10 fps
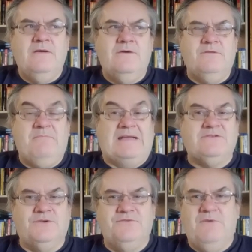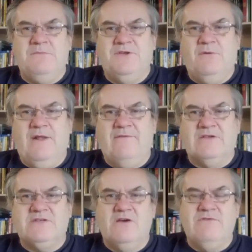Or the baton, I remember that, or
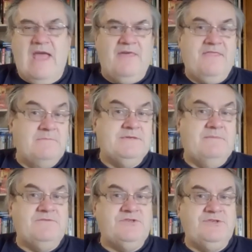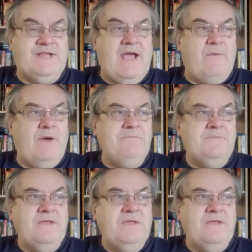whatever. So, yeah, thumbs up for Shutigatwa.